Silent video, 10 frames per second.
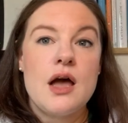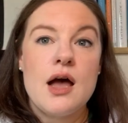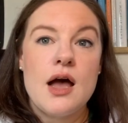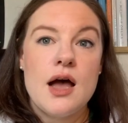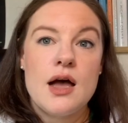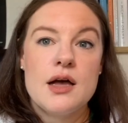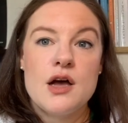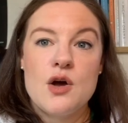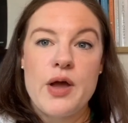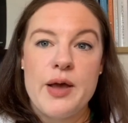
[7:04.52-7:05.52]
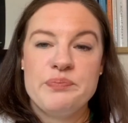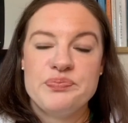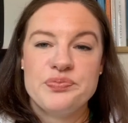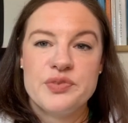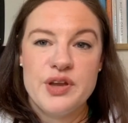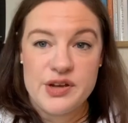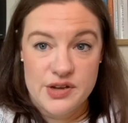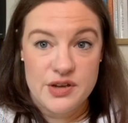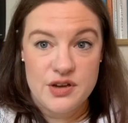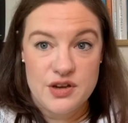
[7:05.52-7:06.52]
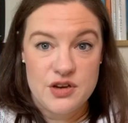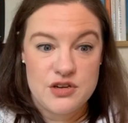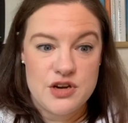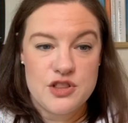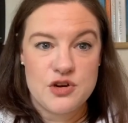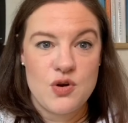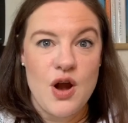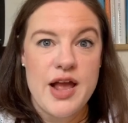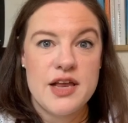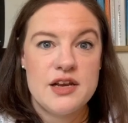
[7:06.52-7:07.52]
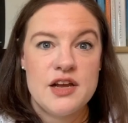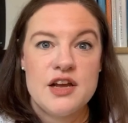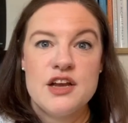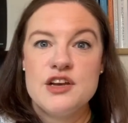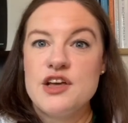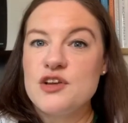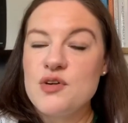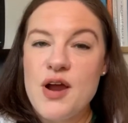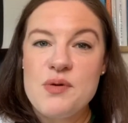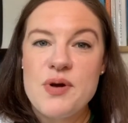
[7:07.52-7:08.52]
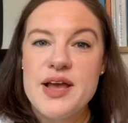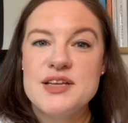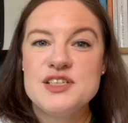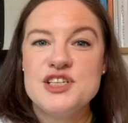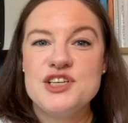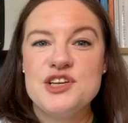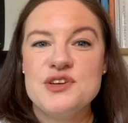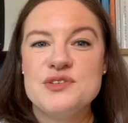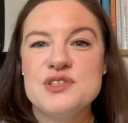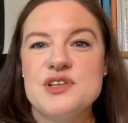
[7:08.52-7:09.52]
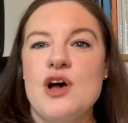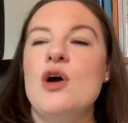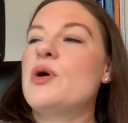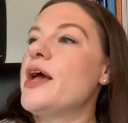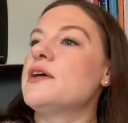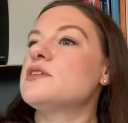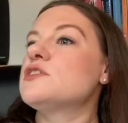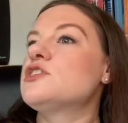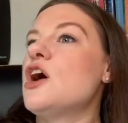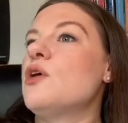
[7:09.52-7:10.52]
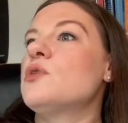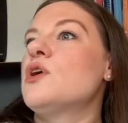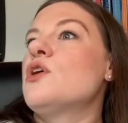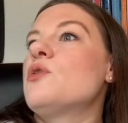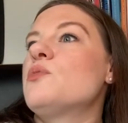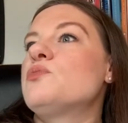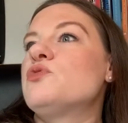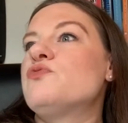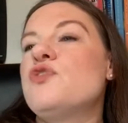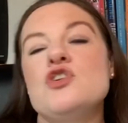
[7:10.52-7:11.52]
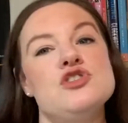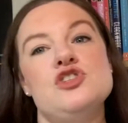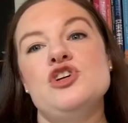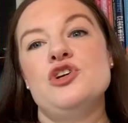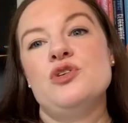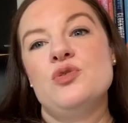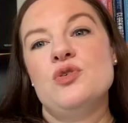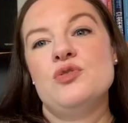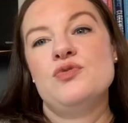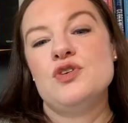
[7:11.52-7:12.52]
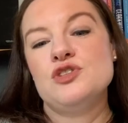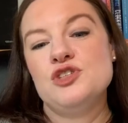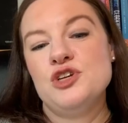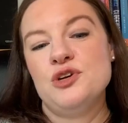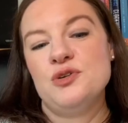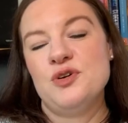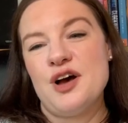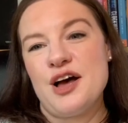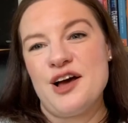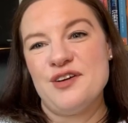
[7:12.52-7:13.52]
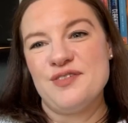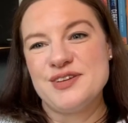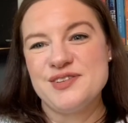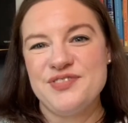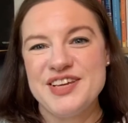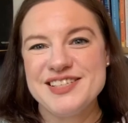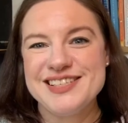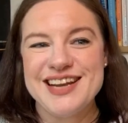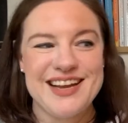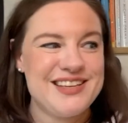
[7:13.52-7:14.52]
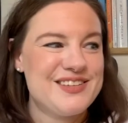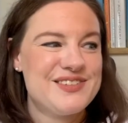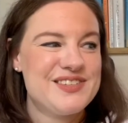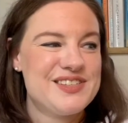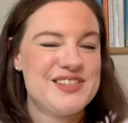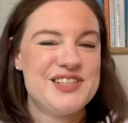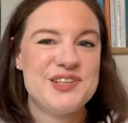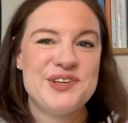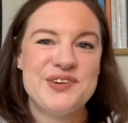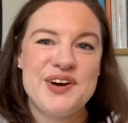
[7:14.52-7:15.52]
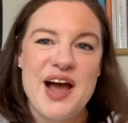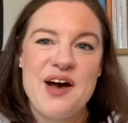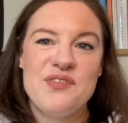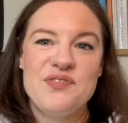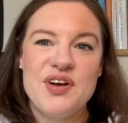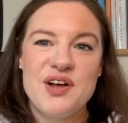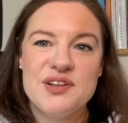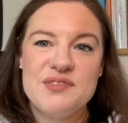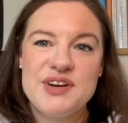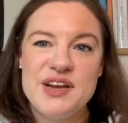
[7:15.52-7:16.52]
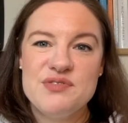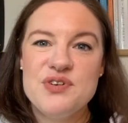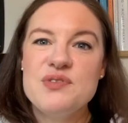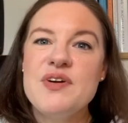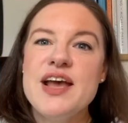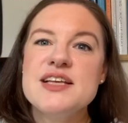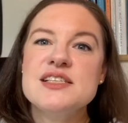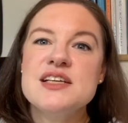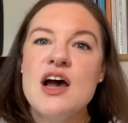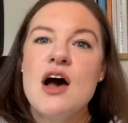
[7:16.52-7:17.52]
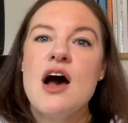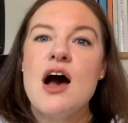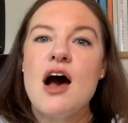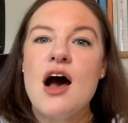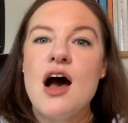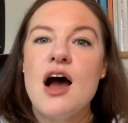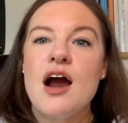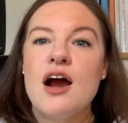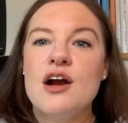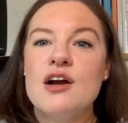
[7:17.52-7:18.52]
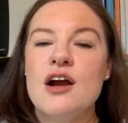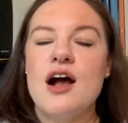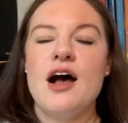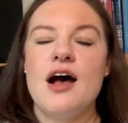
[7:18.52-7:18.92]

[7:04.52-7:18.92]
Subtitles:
Okay. Another great way to use, okay, so first two recipes that I use to help eliminate food waste are